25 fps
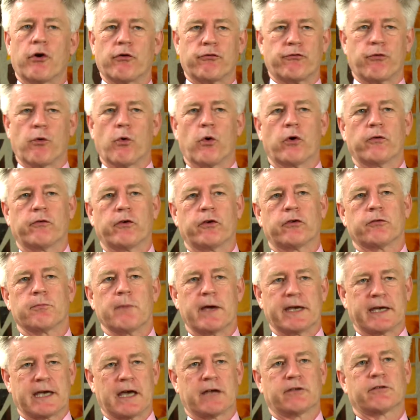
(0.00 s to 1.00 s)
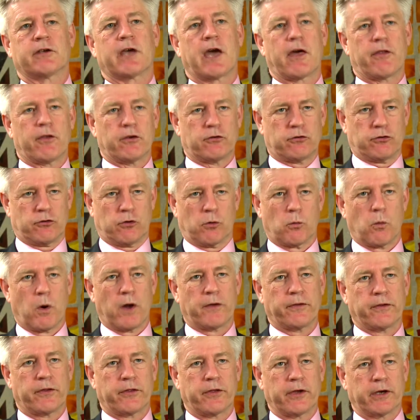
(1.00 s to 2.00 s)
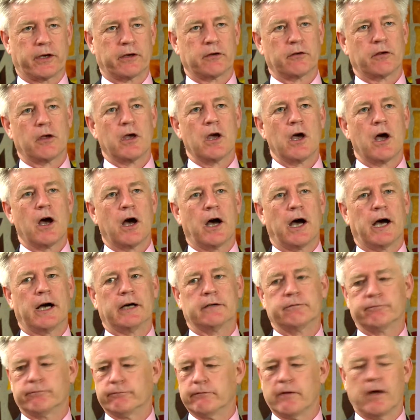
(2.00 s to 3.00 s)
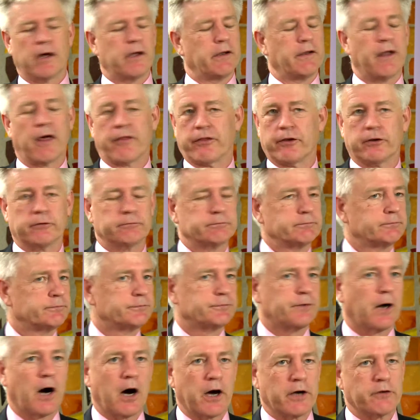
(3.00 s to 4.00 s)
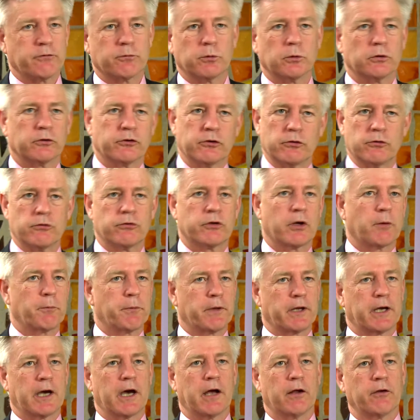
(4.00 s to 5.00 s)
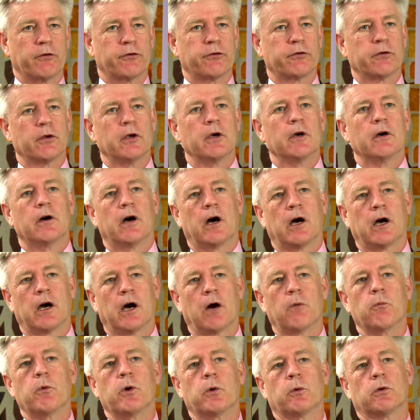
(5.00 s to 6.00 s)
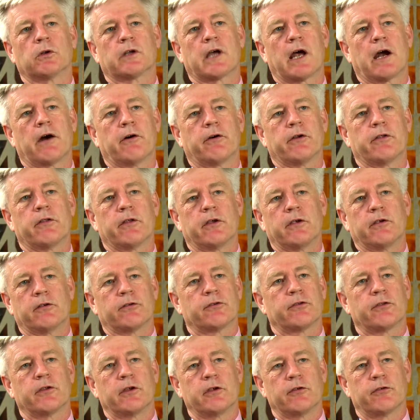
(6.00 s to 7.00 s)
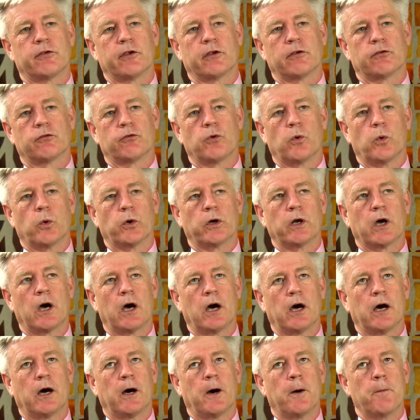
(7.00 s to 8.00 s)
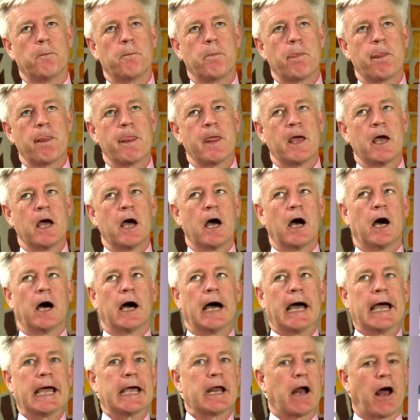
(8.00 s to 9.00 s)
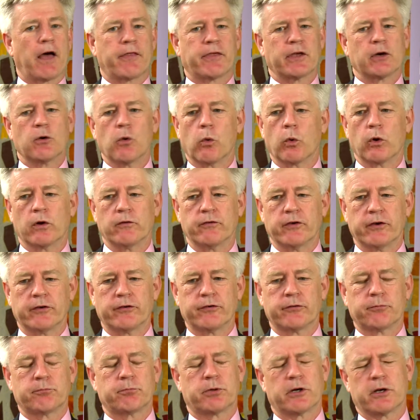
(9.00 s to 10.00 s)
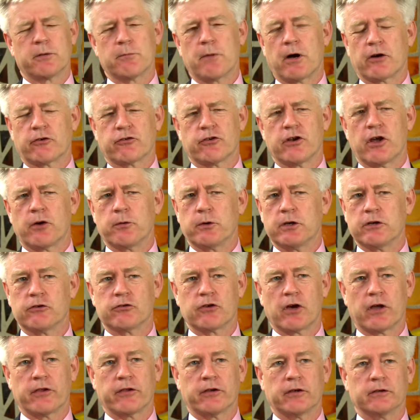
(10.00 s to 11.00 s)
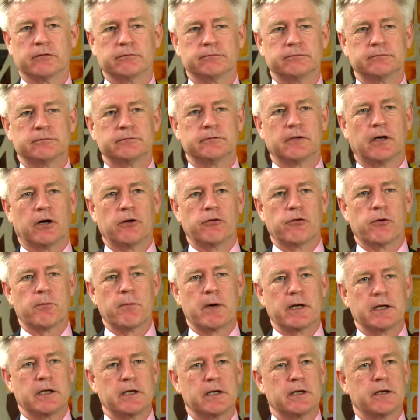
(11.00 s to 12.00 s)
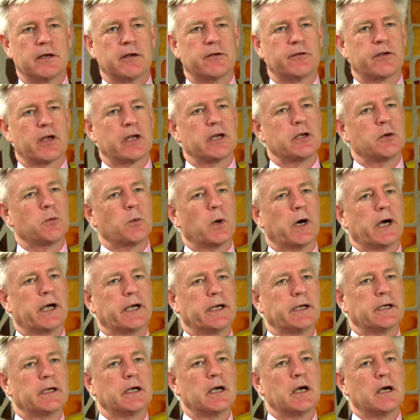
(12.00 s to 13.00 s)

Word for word: or four of us may get together to do one thing, uh, another five will do something else, uh, and we will carry these, these things forward. Um, I, I think all of us pretty much know each other over many years anyway.